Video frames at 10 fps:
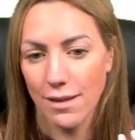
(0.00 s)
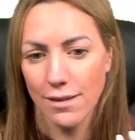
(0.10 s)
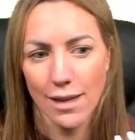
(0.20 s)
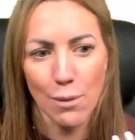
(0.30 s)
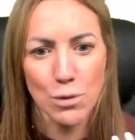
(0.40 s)

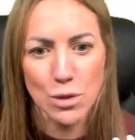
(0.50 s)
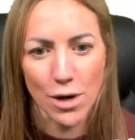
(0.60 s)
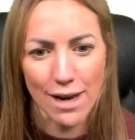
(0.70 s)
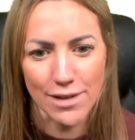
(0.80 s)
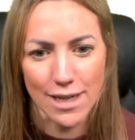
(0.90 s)
and which
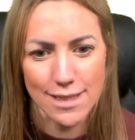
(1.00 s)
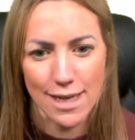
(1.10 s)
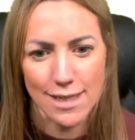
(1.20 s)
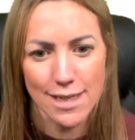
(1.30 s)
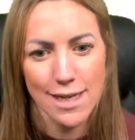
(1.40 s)
one haven't I
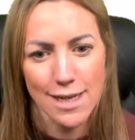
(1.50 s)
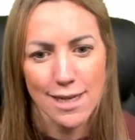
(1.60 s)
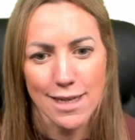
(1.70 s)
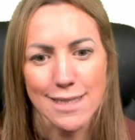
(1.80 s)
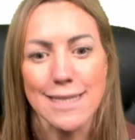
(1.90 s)
said?
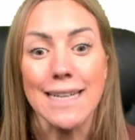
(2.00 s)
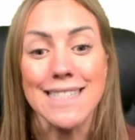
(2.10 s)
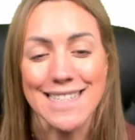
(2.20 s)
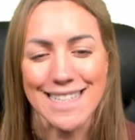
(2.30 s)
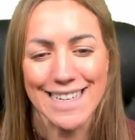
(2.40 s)

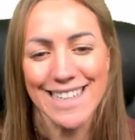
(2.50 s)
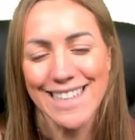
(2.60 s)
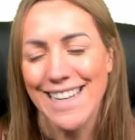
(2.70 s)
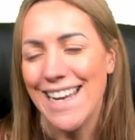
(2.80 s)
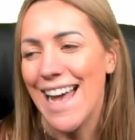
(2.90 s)
Cytosine.
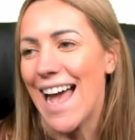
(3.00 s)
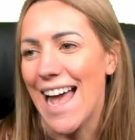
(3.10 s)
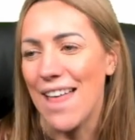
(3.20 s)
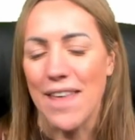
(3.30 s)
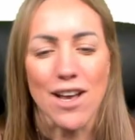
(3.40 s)

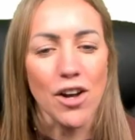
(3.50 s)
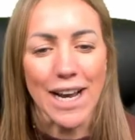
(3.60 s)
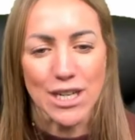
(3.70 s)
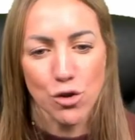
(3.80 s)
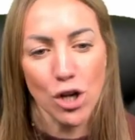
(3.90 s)
They are
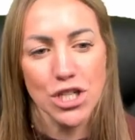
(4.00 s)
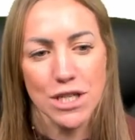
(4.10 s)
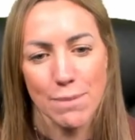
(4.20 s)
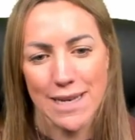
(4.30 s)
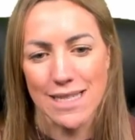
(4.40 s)

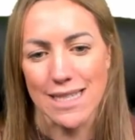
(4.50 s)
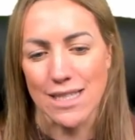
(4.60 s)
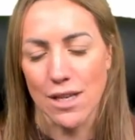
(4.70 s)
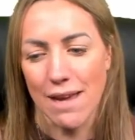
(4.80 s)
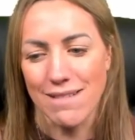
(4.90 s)
nitrogenous
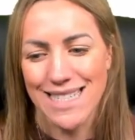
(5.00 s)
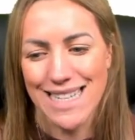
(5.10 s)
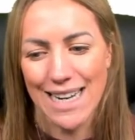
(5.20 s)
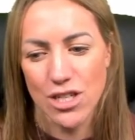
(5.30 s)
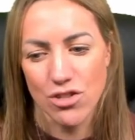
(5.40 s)
bases. So there is
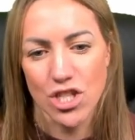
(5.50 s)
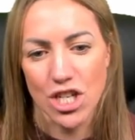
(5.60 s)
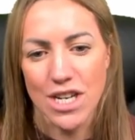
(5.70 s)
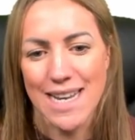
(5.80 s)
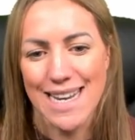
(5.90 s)

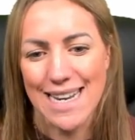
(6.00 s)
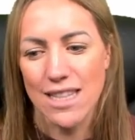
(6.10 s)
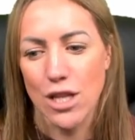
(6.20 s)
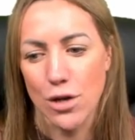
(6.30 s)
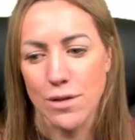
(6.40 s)
nitrogen
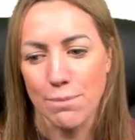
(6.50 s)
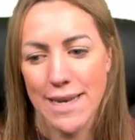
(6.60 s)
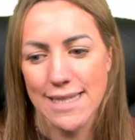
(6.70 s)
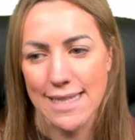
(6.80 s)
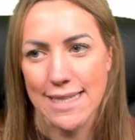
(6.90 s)
in those
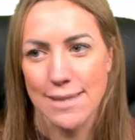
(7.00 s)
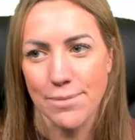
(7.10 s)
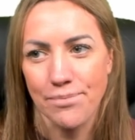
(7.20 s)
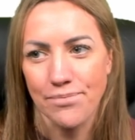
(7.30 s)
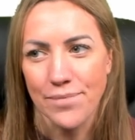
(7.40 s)
bases.
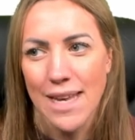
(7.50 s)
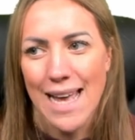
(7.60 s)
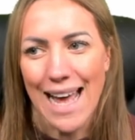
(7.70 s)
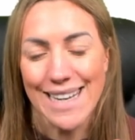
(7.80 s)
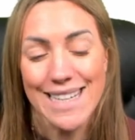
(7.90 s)

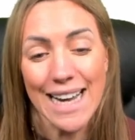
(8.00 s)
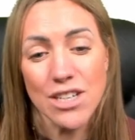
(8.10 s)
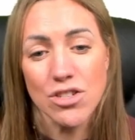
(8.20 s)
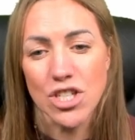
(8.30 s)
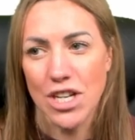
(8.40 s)
And
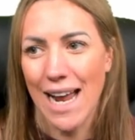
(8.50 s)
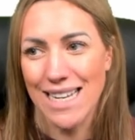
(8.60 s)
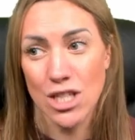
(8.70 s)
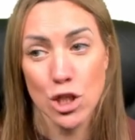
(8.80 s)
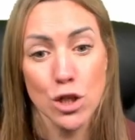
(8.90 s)
nitrogen
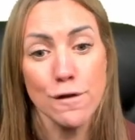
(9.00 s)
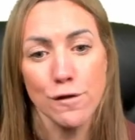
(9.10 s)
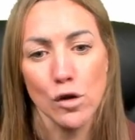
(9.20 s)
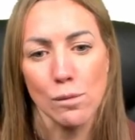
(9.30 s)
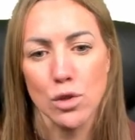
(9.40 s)
has two
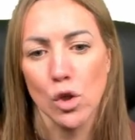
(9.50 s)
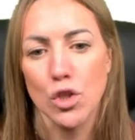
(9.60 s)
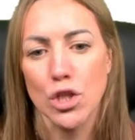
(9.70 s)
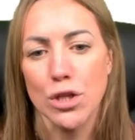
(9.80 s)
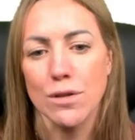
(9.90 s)
forms or
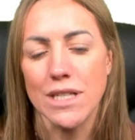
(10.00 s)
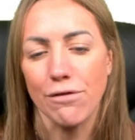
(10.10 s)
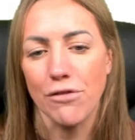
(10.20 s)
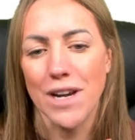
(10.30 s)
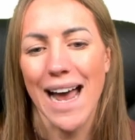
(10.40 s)
two
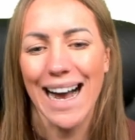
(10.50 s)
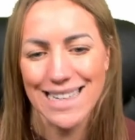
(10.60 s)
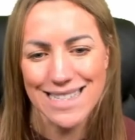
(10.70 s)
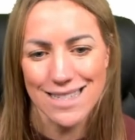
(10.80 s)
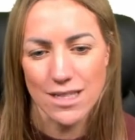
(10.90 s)
different
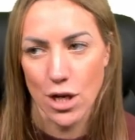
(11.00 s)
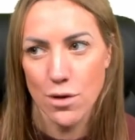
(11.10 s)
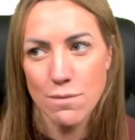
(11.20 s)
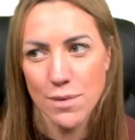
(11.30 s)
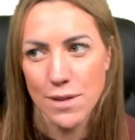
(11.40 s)

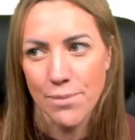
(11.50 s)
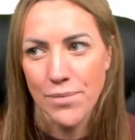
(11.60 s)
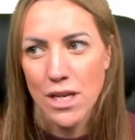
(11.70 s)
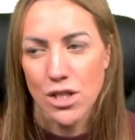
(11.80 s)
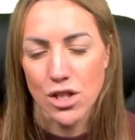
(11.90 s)
isotopes.
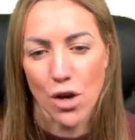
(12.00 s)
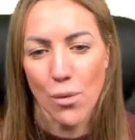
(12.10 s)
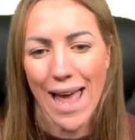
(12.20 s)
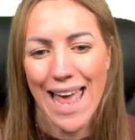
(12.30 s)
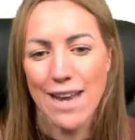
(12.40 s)

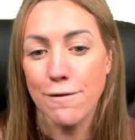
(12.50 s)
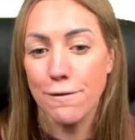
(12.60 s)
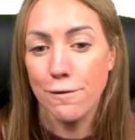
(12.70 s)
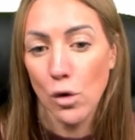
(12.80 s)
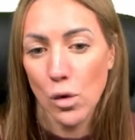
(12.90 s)
So
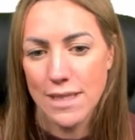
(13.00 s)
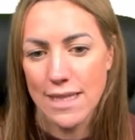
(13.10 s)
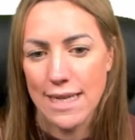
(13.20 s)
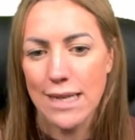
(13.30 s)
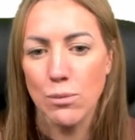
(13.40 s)

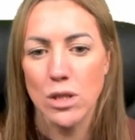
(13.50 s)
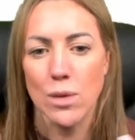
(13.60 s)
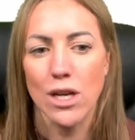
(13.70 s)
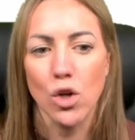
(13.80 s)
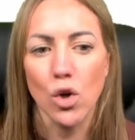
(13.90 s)
N14, which
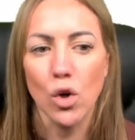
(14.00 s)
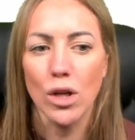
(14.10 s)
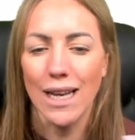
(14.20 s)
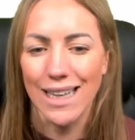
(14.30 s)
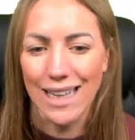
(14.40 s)
we can
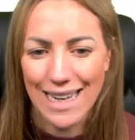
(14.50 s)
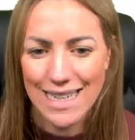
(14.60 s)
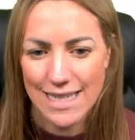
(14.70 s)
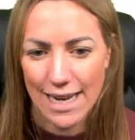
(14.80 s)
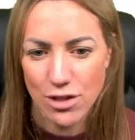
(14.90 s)
call
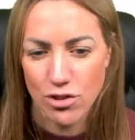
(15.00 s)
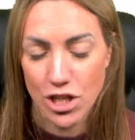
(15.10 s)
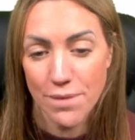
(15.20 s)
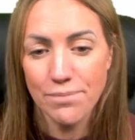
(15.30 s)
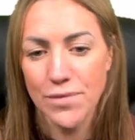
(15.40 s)
light
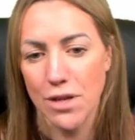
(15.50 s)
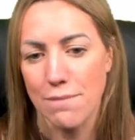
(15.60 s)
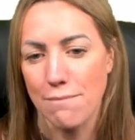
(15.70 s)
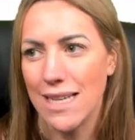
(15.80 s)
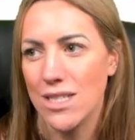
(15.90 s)
nitrogen, so the
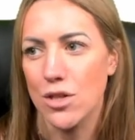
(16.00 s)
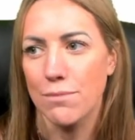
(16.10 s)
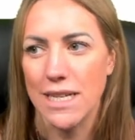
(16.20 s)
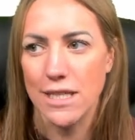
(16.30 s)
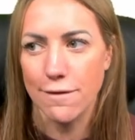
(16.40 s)
mass
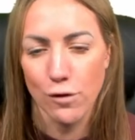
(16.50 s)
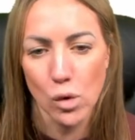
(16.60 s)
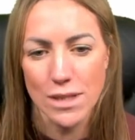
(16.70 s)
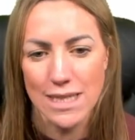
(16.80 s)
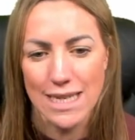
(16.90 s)
number is
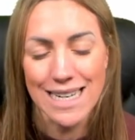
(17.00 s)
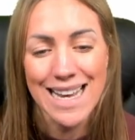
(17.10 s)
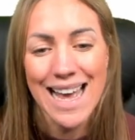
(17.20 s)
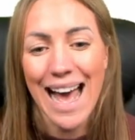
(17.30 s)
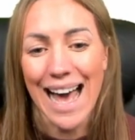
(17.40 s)

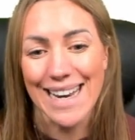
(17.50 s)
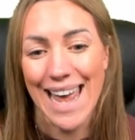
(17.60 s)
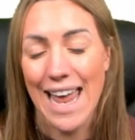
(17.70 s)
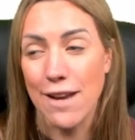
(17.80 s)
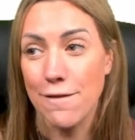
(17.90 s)
14, and
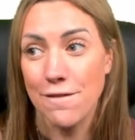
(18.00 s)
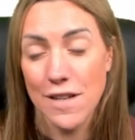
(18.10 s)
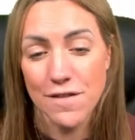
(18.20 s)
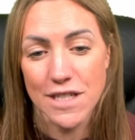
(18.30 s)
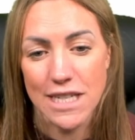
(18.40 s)

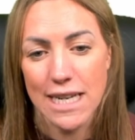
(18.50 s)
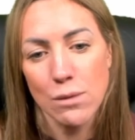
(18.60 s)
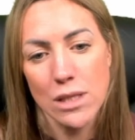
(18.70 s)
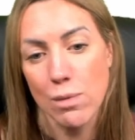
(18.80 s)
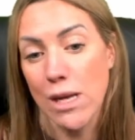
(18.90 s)
N15,
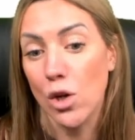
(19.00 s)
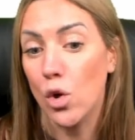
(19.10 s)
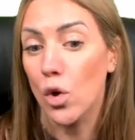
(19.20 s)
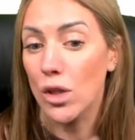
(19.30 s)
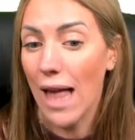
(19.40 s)
which we can
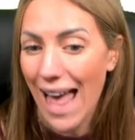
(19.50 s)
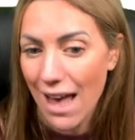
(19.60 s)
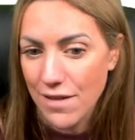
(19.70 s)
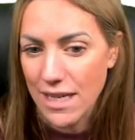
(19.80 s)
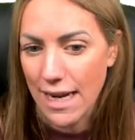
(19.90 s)
call
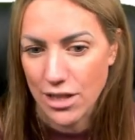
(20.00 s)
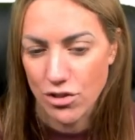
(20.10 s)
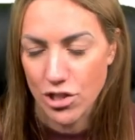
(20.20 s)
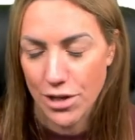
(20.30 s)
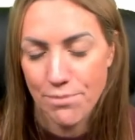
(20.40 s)
heavy
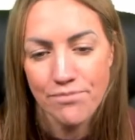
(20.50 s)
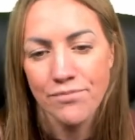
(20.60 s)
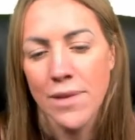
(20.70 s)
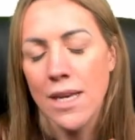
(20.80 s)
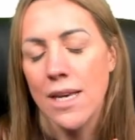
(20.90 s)
nitrogen,
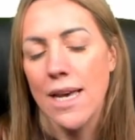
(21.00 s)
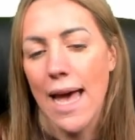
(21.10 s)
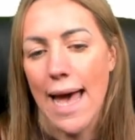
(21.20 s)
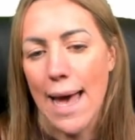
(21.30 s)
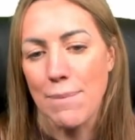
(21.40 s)

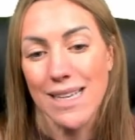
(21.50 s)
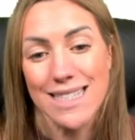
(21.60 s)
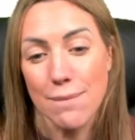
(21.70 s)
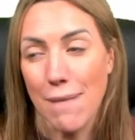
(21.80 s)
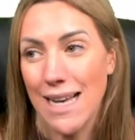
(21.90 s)

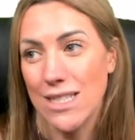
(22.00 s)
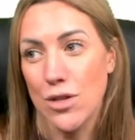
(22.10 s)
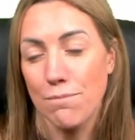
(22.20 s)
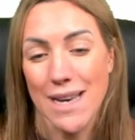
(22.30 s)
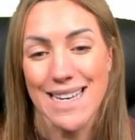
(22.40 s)
because the mass
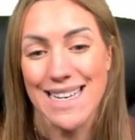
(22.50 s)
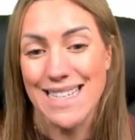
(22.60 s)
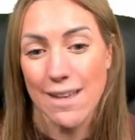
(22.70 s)
number is